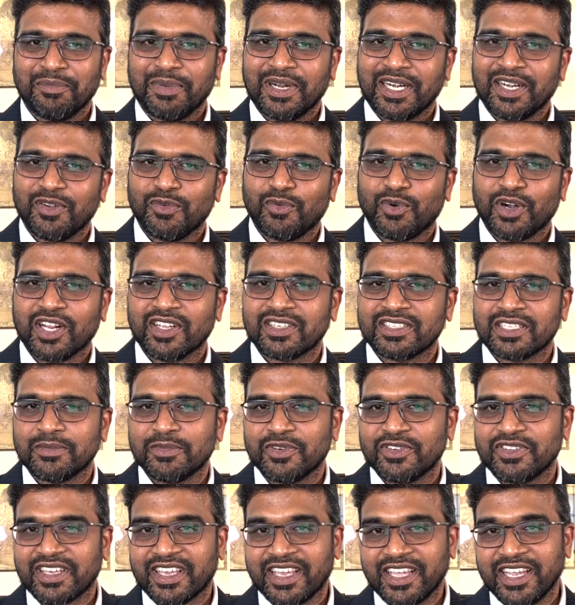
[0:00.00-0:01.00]
But what are
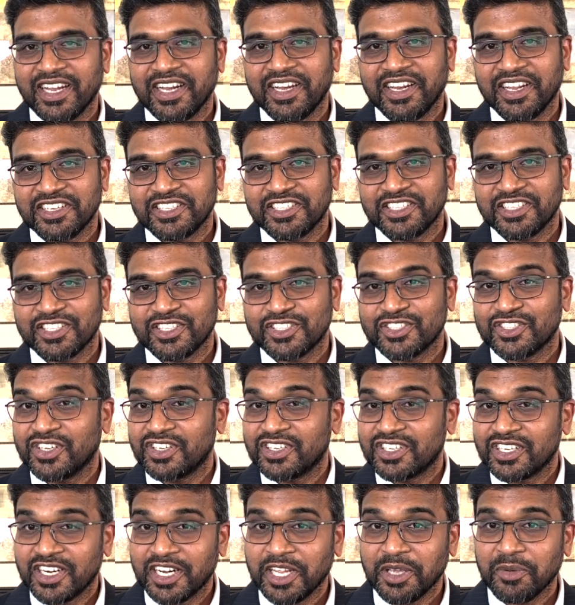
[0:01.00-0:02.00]
some of the key decisions
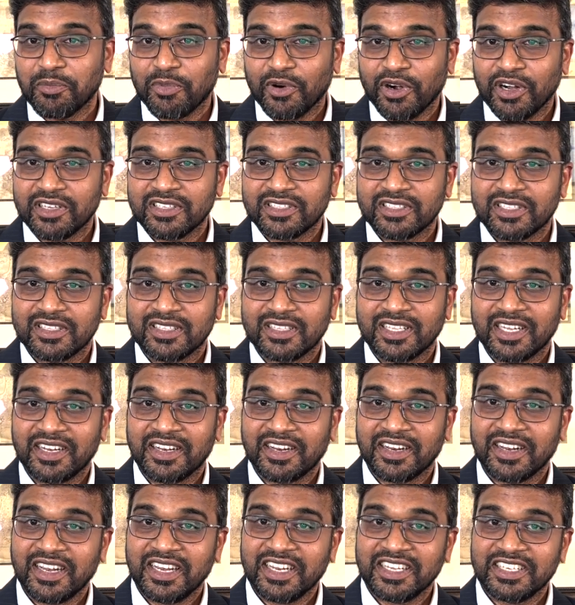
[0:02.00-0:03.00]
or turning points
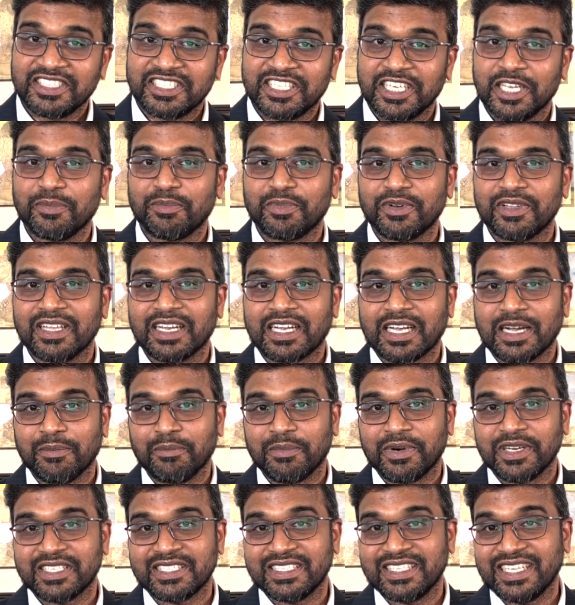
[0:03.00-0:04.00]
that really shaped the
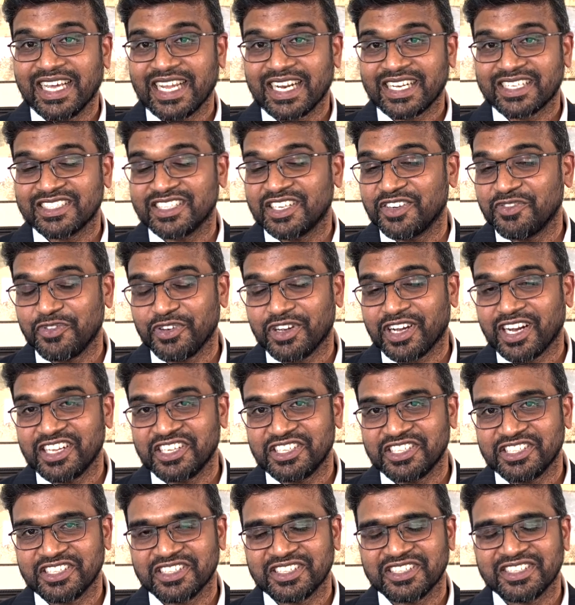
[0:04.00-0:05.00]
company's direction and
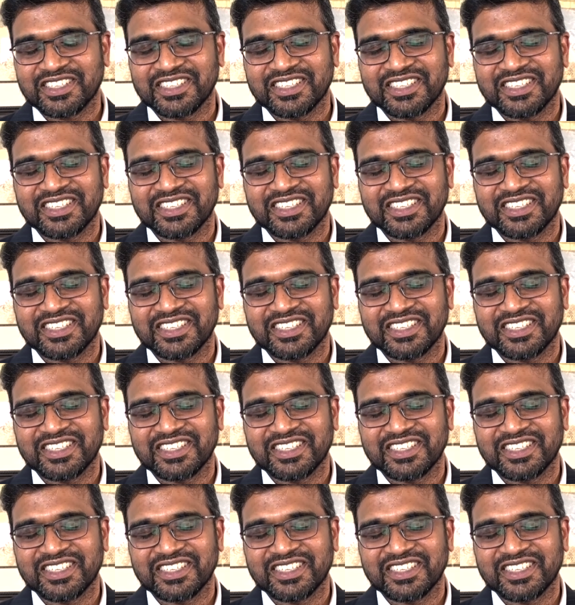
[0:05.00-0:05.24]
culture?